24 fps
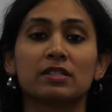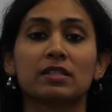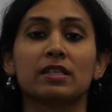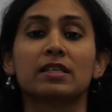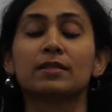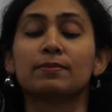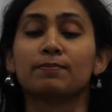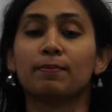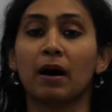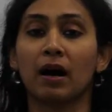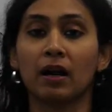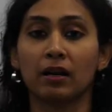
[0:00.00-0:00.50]

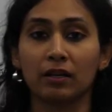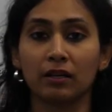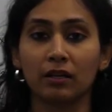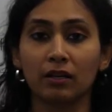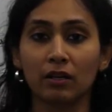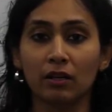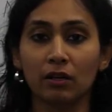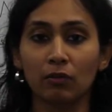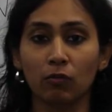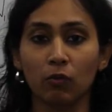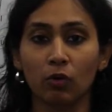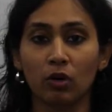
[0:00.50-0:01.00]
this
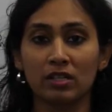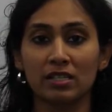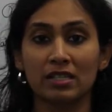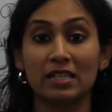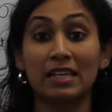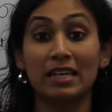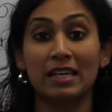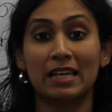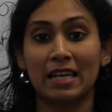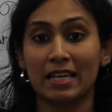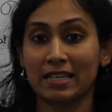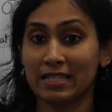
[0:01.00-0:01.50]
particle was
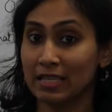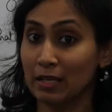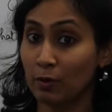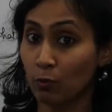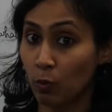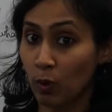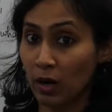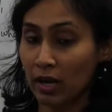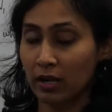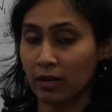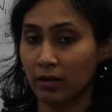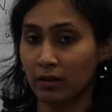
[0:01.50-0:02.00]
in lesson
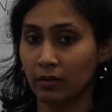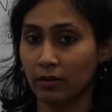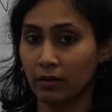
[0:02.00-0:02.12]
1.